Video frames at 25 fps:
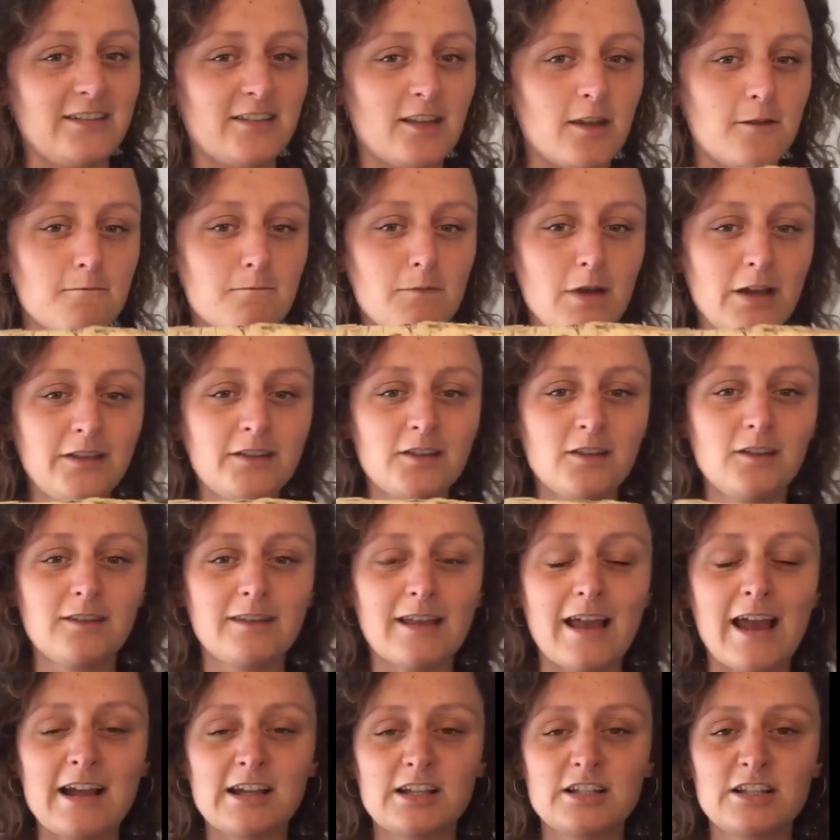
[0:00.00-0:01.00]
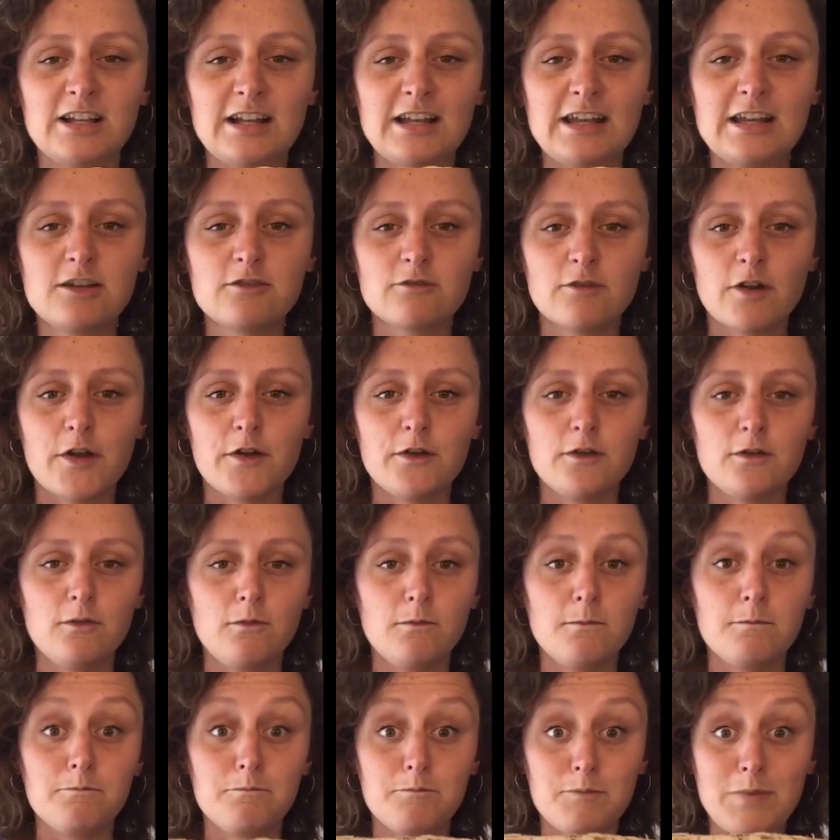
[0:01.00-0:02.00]
So mussels actually
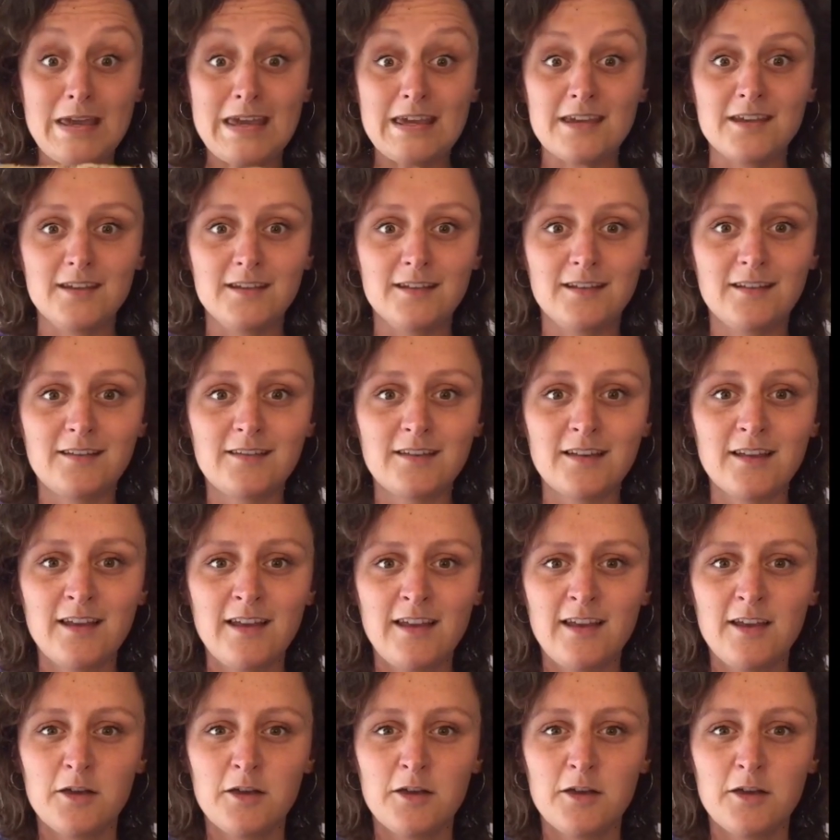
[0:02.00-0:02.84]
grow beards.